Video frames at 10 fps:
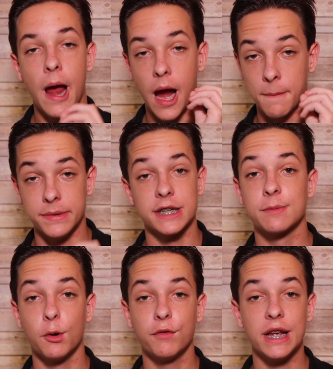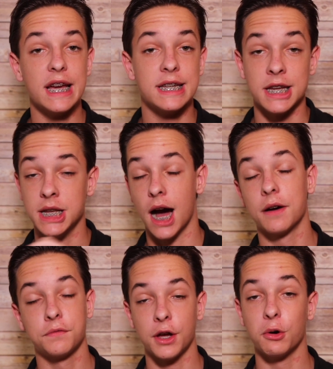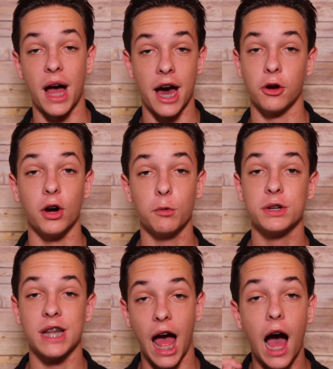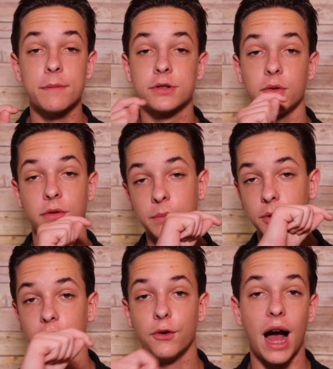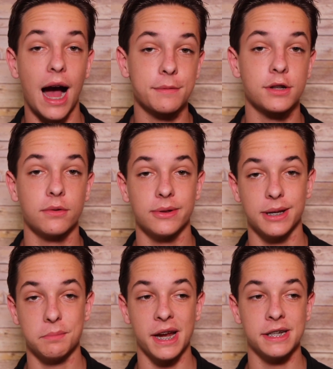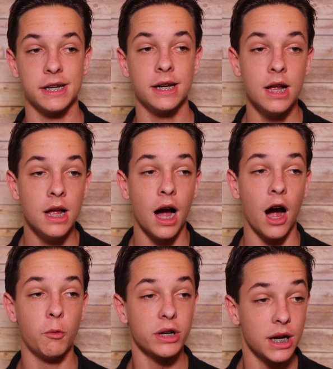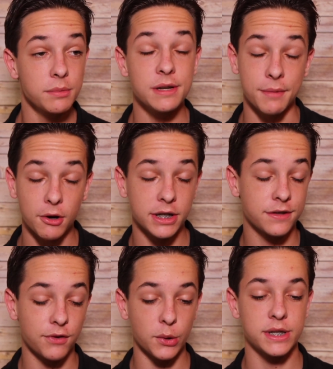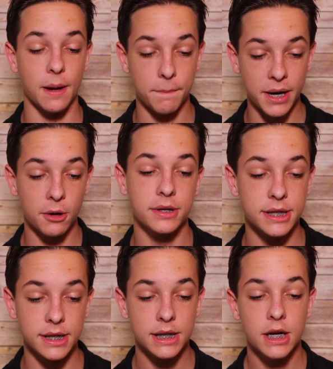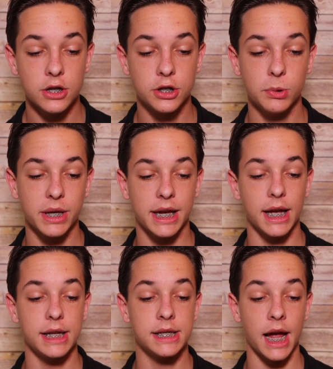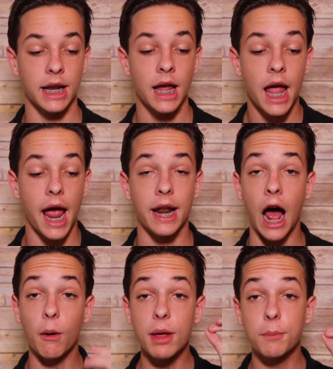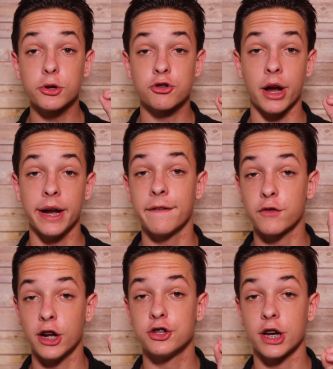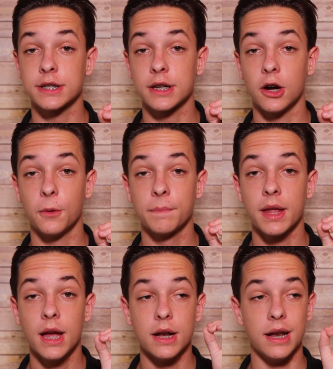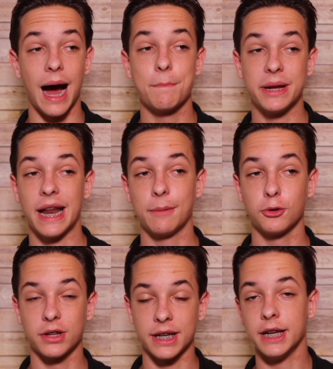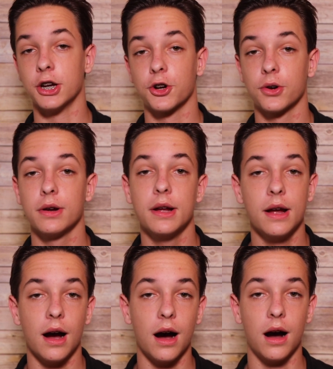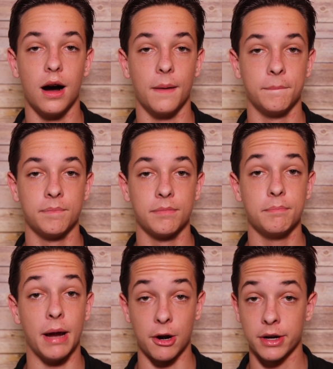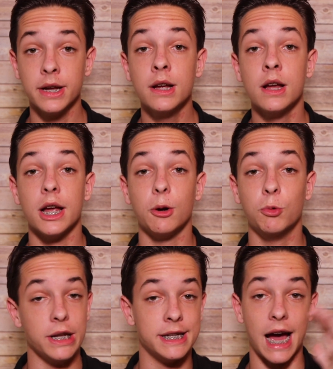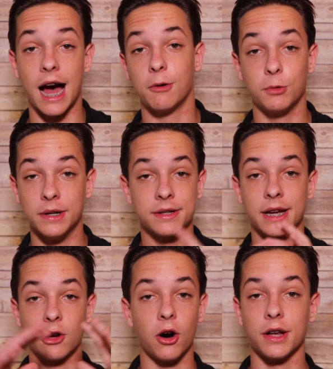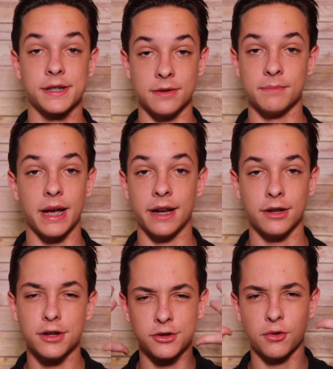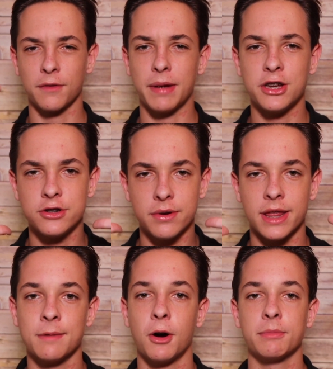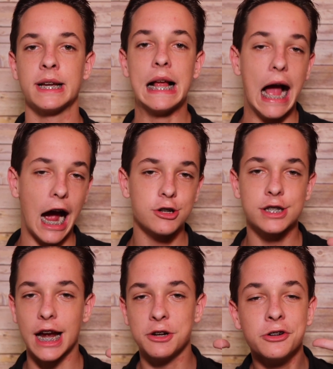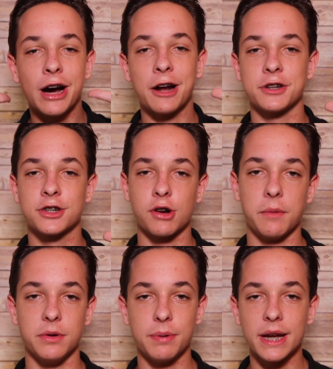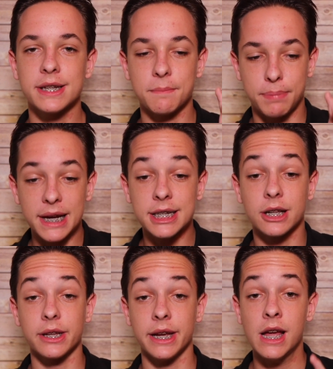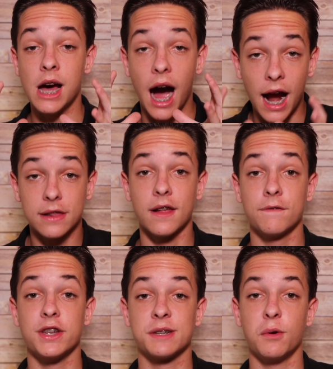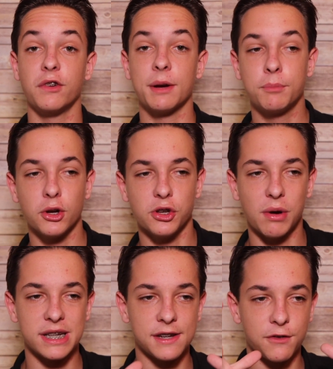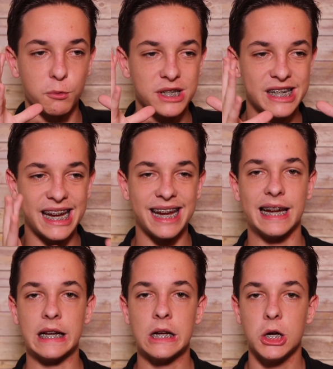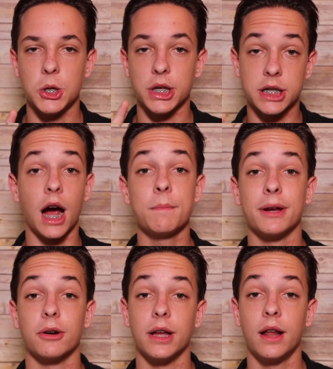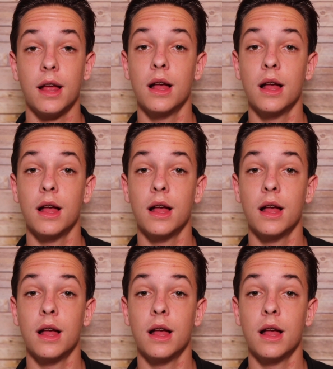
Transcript: And this movie, it did not fail at all. It was absolutely beautiful, absolutely amazing. When it comes to Mary's first appearances to the kids, and how they portrayed Francesco not being able to hear Mary, was like awesome, and it sort of made you in the moment. I don't know how to describe you. Basically, I love this movie. It put you as if it was in the time period.